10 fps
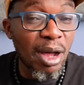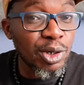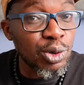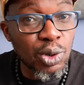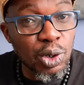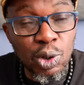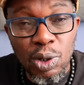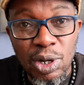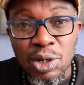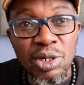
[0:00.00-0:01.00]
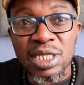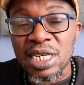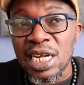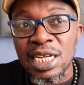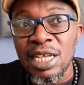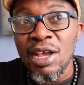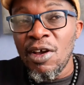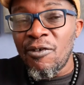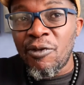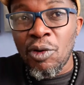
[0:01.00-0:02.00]
you're not ready
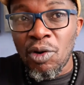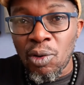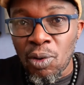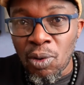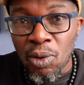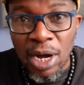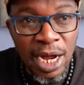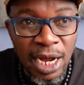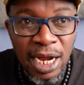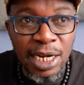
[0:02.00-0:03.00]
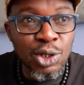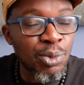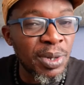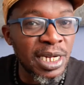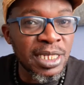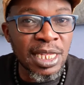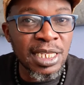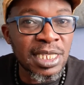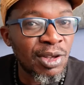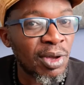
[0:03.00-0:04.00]
for work and to build
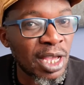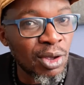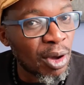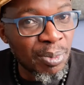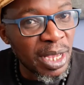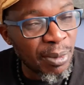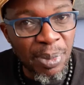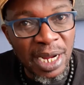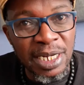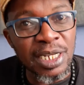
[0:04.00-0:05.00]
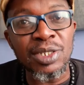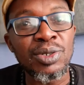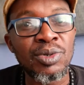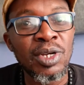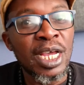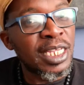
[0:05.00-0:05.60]
things the way you're being pandered to.